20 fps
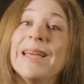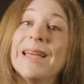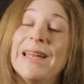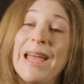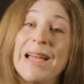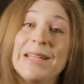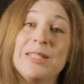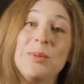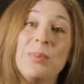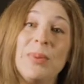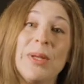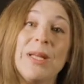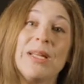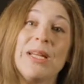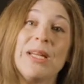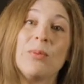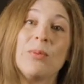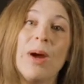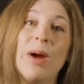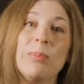
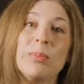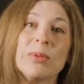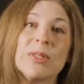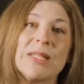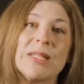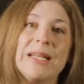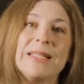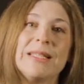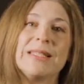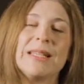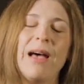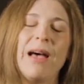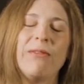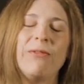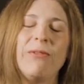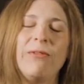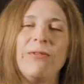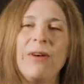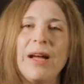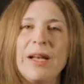Connectability represents a
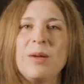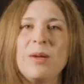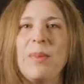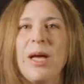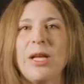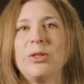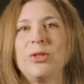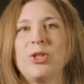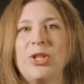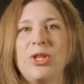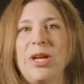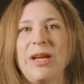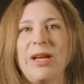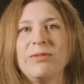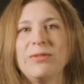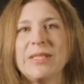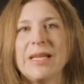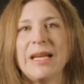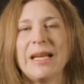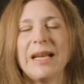fundamental
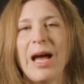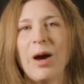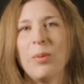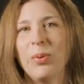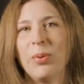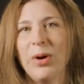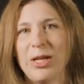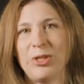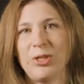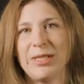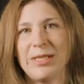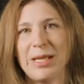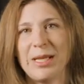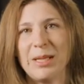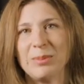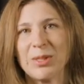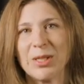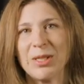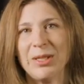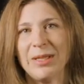shift in how project
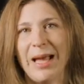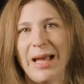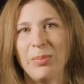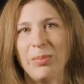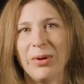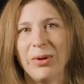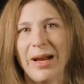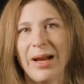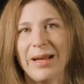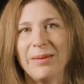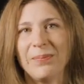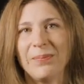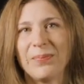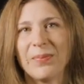teams collaborate.